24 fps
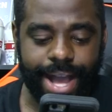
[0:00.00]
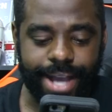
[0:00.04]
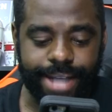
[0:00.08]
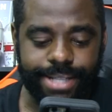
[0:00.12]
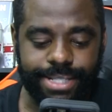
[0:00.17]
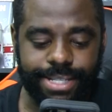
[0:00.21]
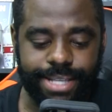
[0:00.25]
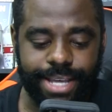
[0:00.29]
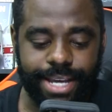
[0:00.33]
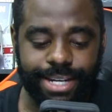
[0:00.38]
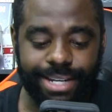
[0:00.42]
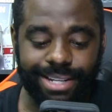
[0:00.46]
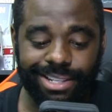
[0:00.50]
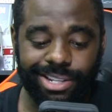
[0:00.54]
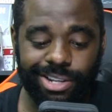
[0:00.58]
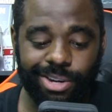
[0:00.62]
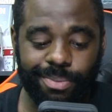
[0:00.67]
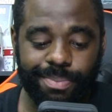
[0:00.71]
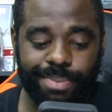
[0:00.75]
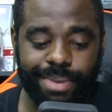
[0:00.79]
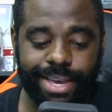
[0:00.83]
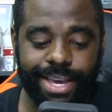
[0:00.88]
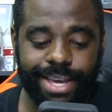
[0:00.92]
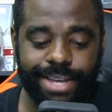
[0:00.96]
I said a
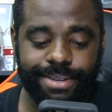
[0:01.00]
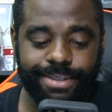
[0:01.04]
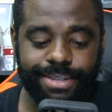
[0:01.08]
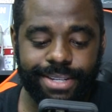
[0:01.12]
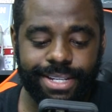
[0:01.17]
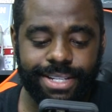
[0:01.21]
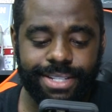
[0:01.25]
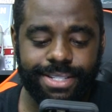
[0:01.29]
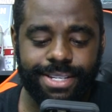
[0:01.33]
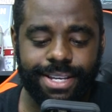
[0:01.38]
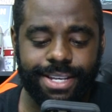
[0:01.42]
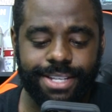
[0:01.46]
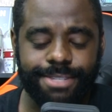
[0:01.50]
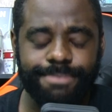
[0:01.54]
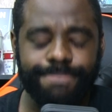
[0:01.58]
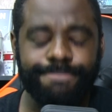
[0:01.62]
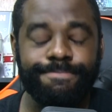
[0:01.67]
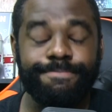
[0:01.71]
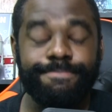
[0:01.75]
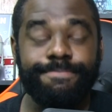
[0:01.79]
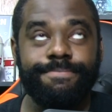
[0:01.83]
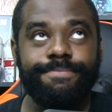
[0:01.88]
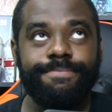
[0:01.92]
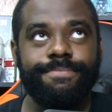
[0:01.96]
little bit. He says,
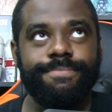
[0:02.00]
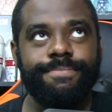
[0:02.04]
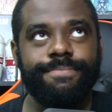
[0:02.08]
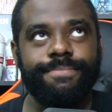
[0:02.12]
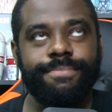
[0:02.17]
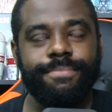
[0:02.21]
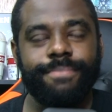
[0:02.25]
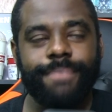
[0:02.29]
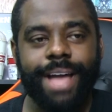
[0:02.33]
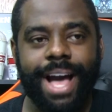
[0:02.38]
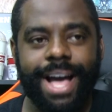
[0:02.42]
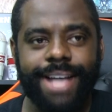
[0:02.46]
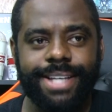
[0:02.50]
mmm.